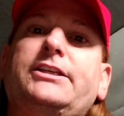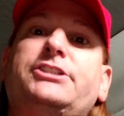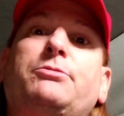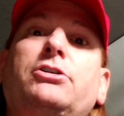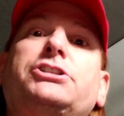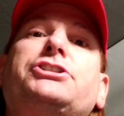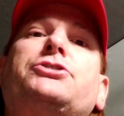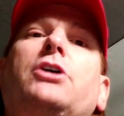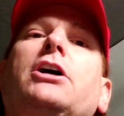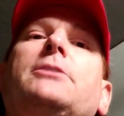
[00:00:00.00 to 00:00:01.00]
lease purchase
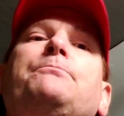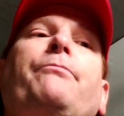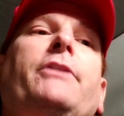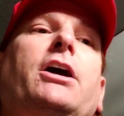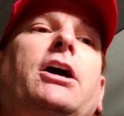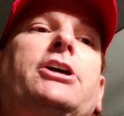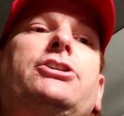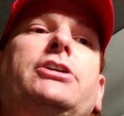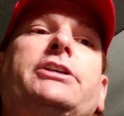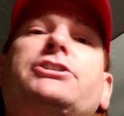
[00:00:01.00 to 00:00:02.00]
truck,
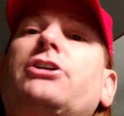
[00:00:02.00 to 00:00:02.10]
it